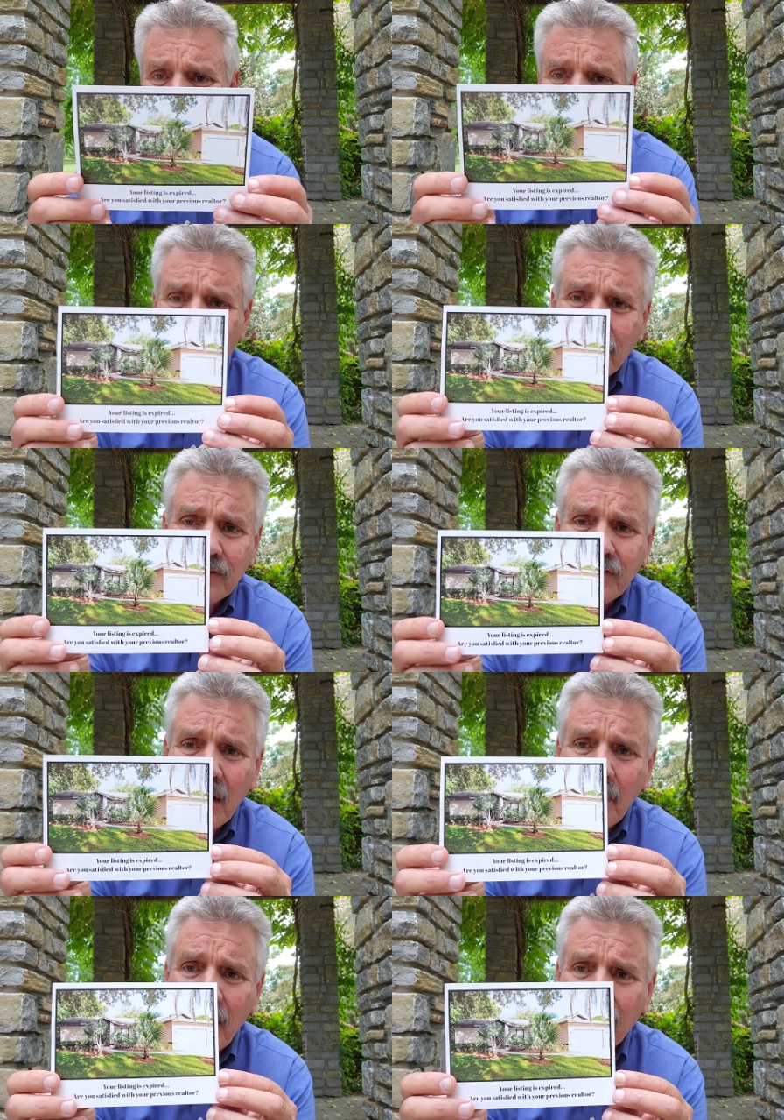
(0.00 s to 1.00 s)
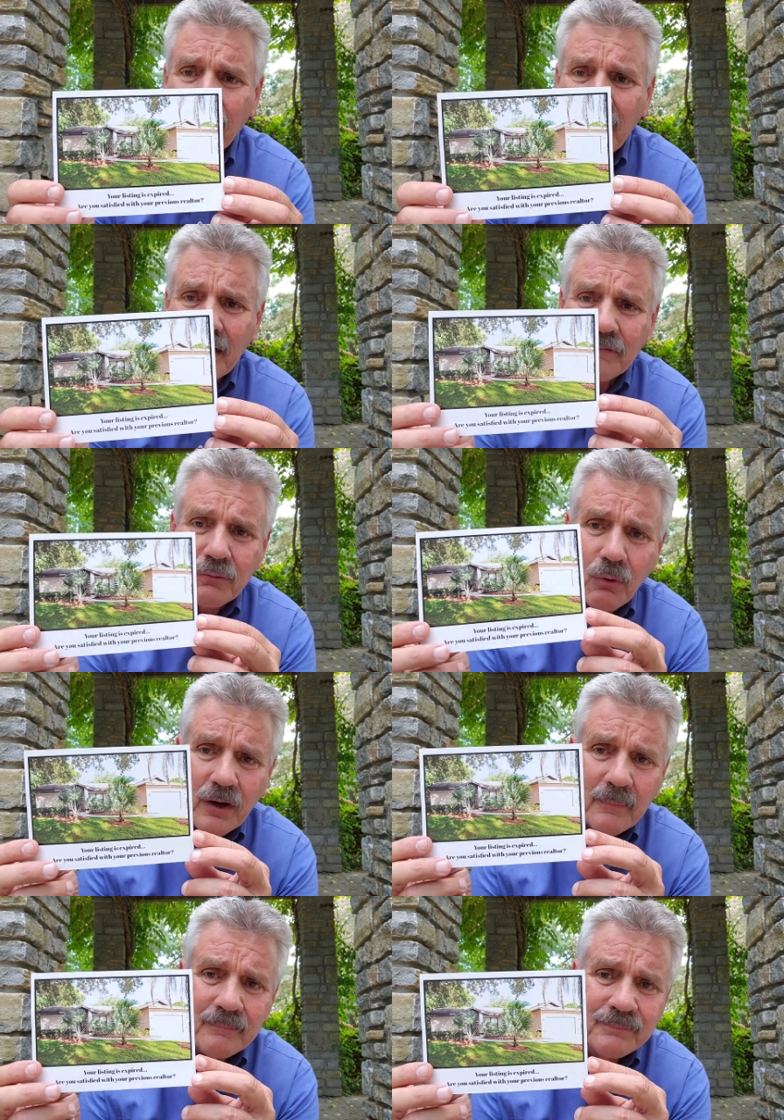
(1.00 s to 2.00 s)
This was a for sale by owner down in
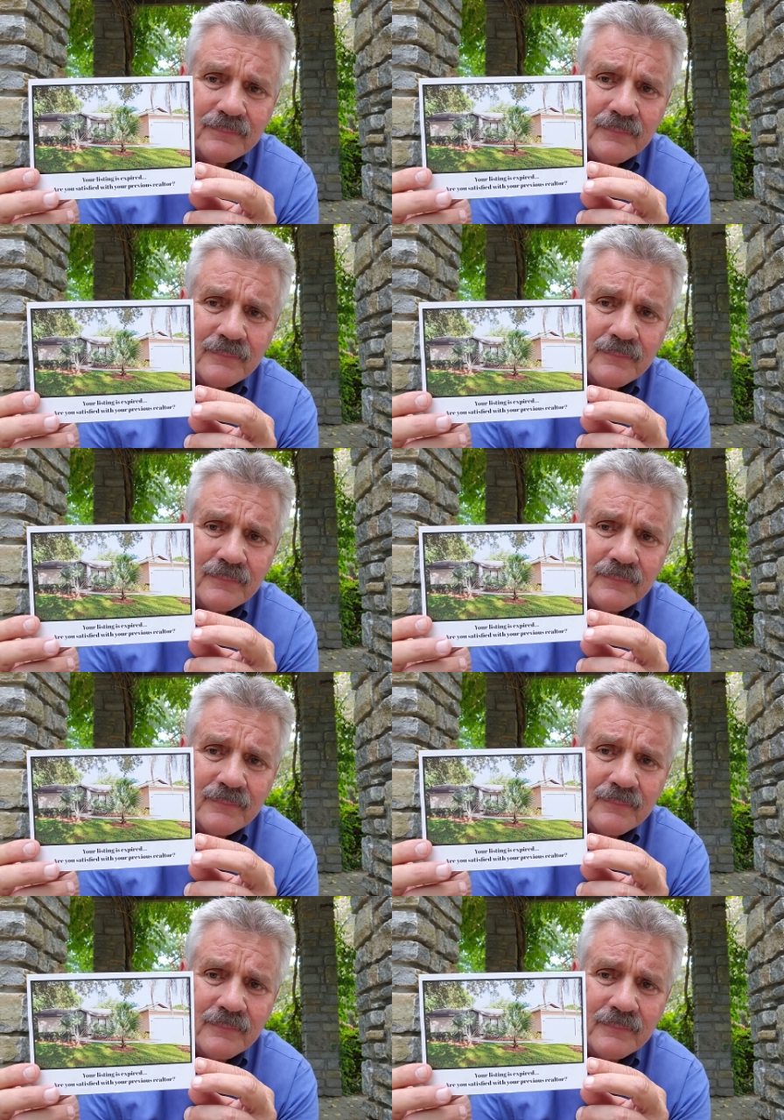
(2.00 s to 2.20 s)
Florida.